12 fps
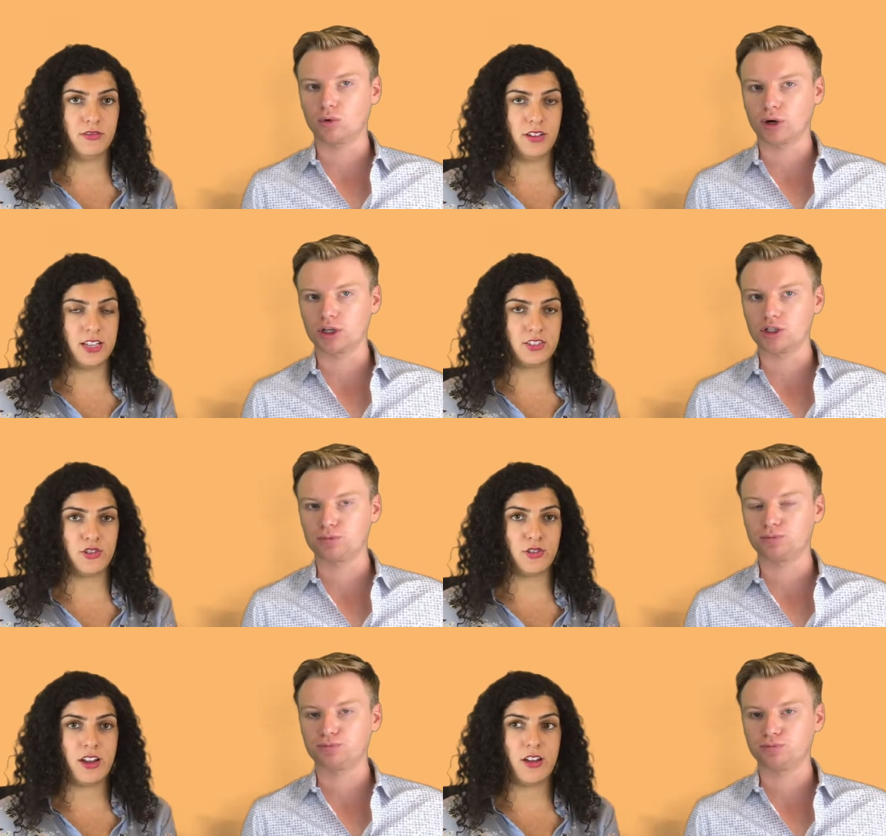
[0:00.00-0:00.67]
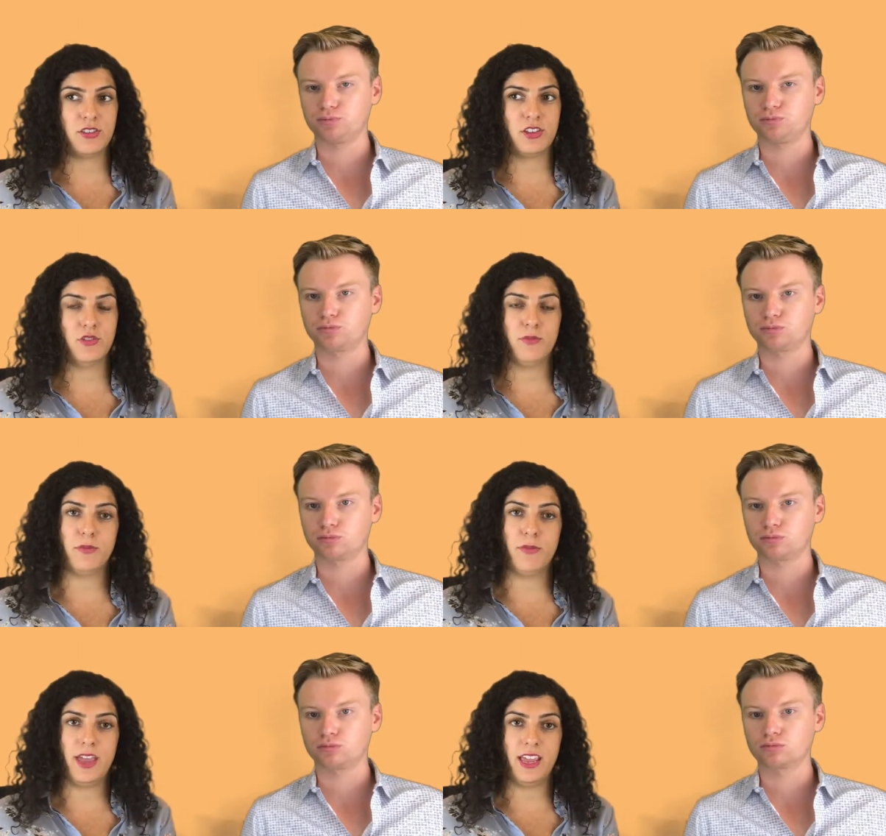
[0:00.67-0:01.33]
Speaker 1: escrow account that you've
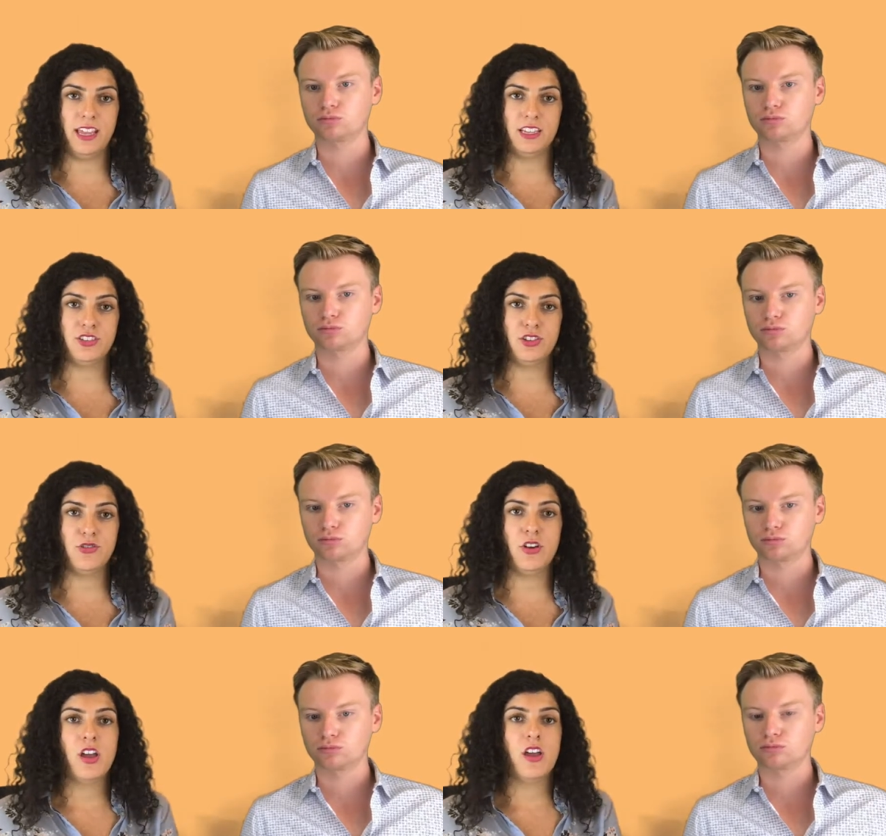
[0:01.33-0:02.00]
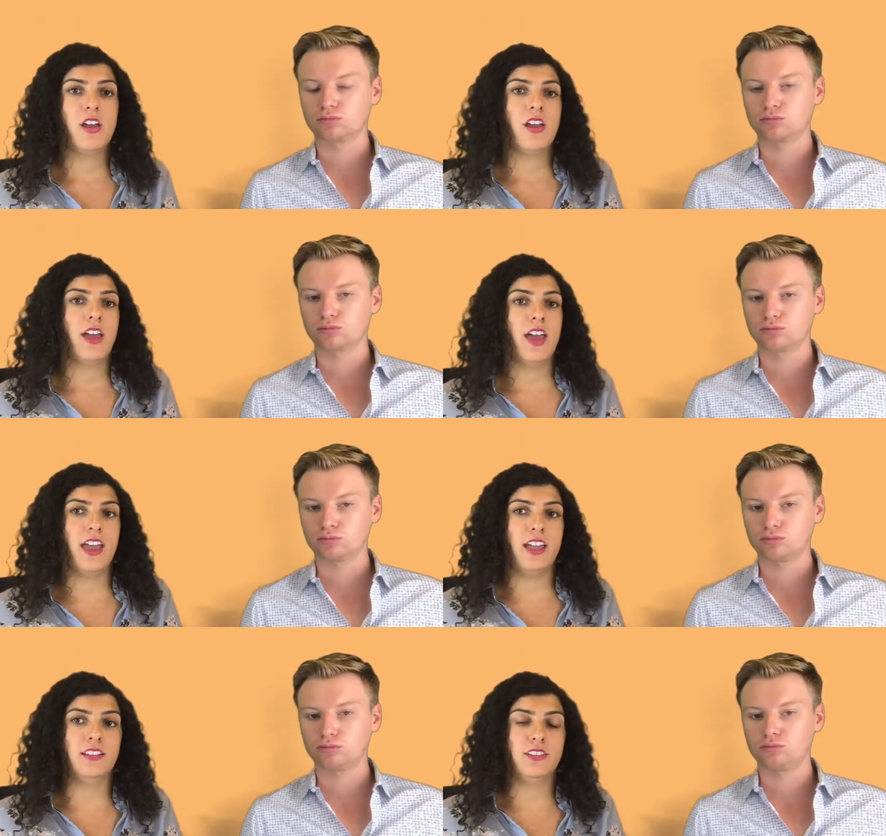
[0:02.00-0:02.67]
been paying into
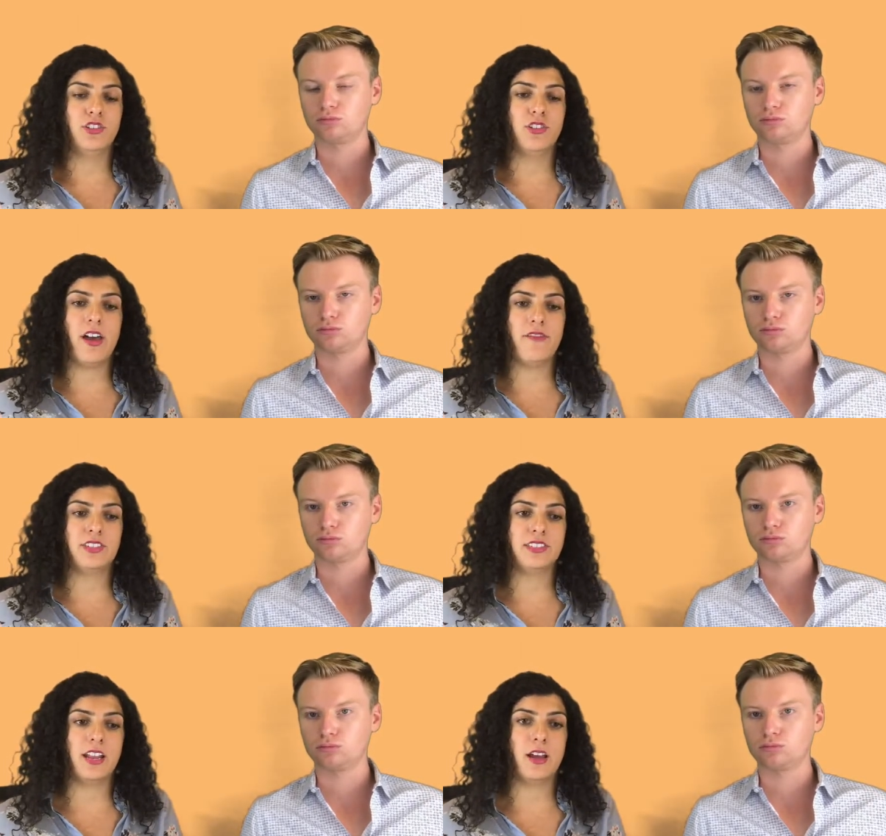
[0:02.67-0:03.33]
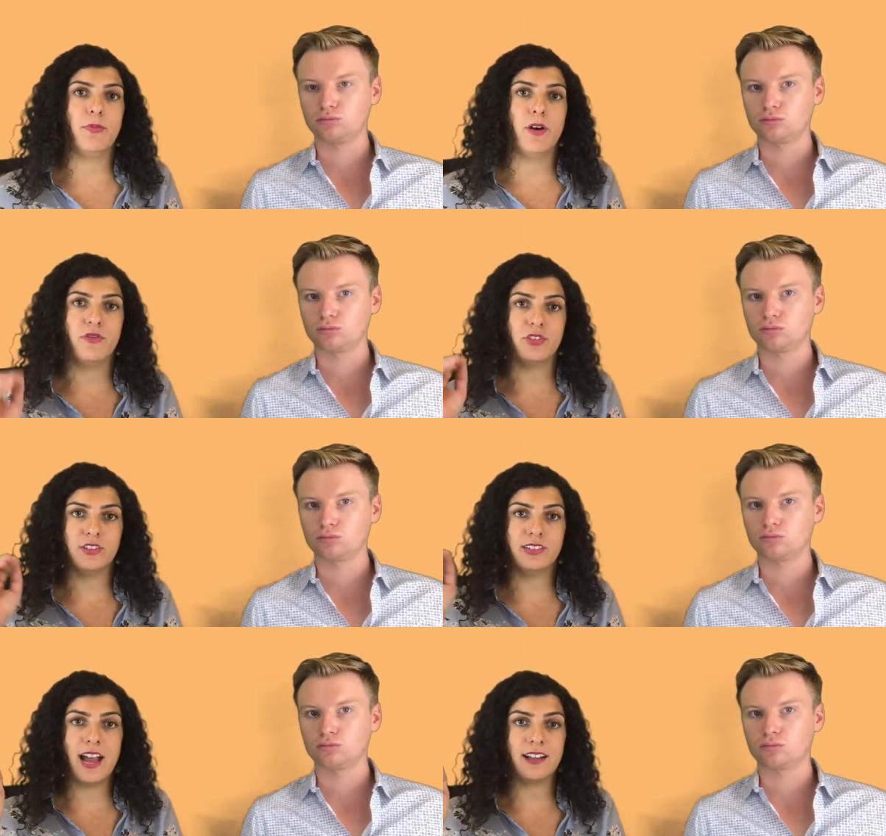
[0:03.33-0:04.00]
and you'll have a setup of
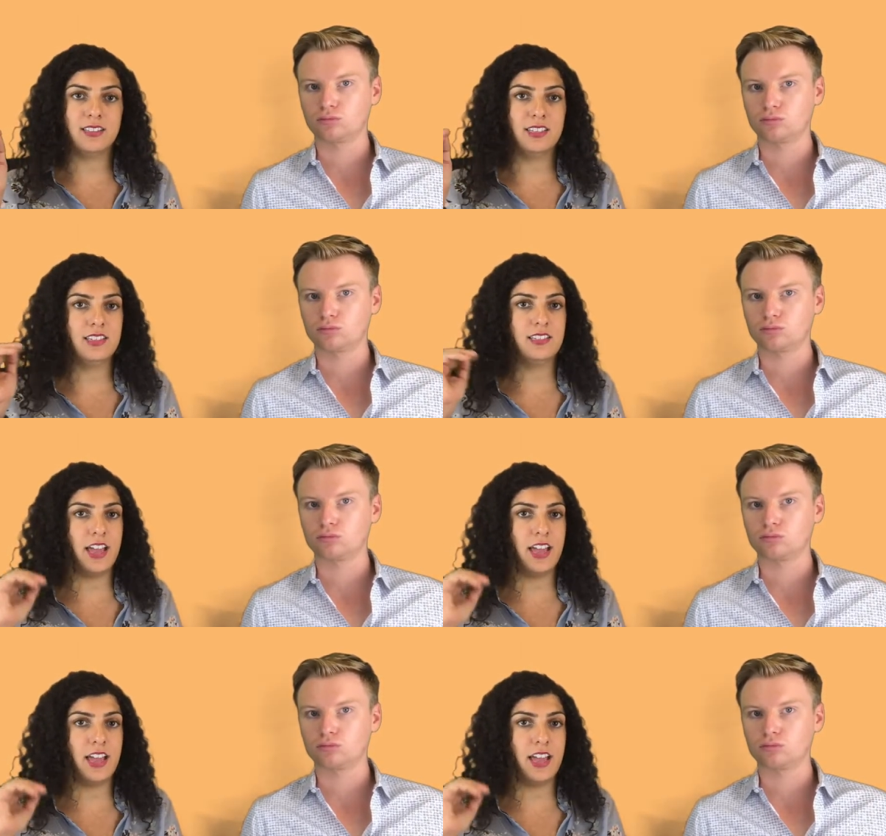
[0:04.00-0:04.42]
your taxes